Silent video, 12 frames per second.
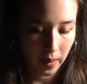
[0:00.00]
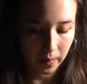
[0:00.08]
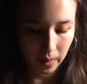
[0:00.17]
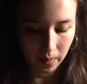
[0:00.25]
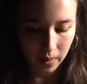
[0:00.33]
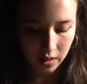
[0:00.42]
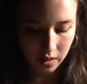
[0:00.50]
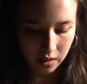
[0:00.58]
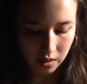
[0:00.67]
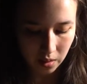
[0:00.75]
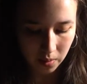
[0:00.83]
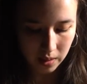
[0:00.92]
my work,
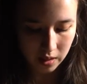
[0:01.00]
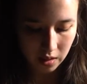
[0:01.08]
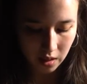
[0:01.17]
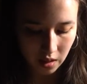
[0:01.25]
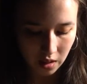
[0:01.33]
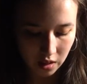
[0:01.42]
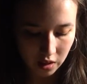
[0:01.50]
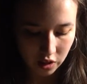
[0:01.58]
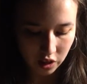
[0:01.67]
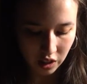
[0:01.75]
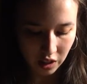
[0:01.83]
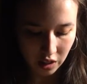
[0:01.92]
it's always,
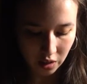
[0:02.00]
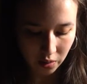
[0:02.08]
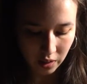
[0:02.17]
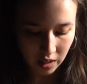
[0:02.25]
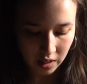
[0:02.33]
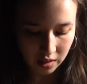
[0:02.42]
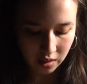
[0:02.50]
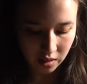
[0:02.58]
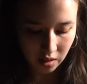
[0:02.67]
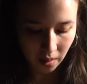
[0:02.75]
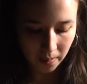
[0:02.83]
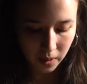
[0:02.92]
she creates
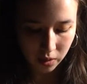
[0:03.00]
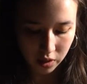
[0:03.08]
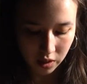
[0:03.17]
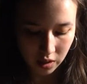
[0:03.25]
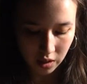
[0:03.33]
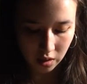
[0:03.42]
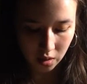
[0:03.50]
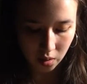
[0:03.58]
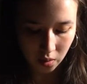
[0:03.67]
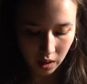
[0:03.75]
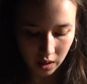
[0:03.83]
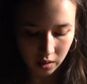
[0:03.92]
stop motion. And
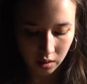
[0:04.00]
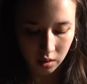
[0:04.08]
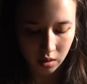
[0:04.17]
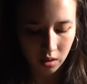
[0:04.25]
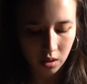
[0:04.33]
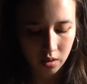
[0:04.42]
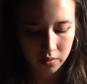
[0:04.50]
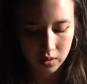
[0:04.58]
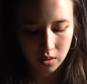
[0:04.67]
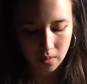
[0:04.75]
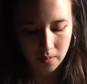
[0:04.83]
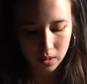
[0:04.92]
though I love
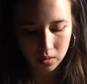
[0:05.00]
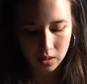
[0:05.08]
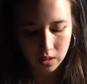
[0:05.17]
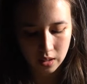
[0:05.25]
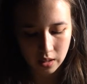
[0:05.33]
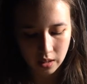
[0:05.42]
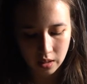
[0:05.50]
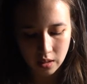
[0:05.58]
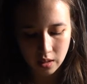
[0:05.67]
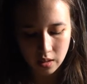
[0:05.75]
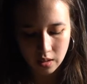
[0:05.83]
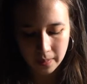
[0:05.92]
stop motion, and
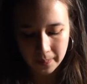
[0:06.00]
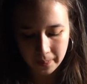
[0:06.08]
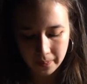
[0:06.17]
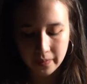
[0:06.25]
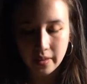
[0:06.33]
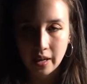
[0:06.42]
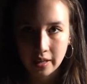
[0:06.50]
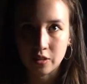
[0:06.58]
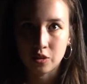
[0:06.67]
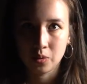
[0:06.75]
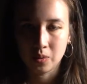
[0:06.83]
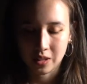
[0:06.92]
I
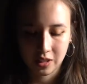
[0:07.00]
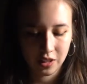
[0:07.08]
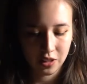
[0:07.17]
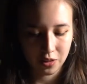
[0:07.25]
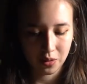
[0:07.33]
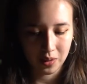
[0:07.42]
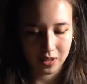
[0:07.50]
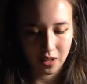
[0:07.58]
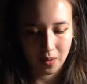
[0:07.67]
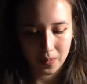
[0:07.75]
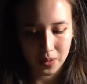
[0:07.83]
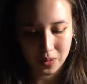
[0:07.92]
do continue doing
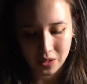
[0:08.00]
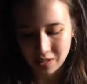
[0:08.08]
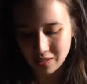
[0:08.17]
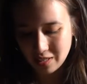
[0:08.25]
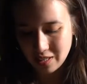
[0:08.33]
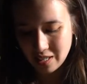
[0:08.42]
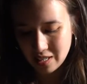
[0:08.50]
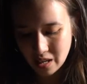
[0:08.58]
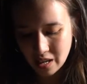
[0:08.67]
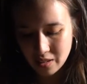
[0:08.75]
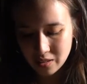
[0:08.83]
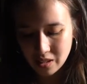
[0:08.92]
stop motion,
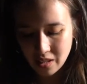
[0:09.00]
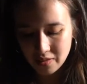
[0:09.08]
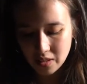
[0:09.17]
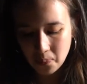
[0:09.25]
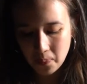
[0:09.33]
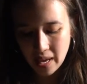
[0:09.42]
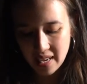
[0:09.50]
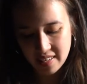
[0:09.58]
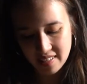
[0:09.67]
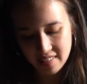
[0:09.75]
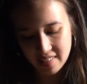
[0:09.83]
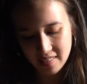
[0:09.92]
I also love to
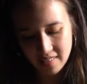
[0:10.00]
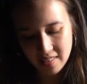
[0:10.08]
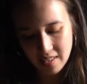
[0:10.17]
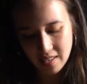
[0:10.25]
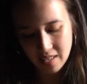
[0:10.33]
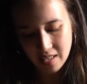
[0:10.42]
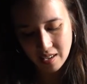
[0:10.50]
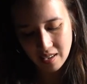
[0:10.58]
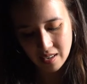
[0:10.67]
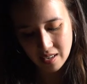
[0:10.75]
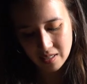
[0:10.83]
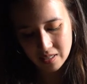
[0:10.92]
paint. And
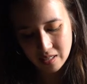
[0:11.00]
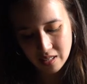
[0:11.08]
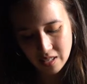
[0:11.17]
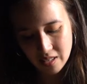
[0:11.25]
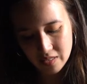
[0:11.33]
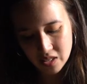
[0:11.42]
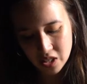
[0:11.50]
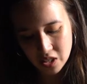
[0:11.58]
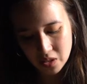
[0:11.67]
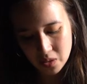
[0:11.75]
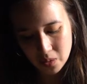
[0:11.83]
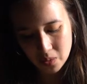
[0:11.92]
I also love
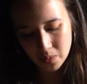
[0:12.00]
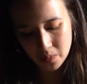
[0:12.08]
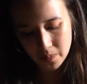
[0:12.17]
to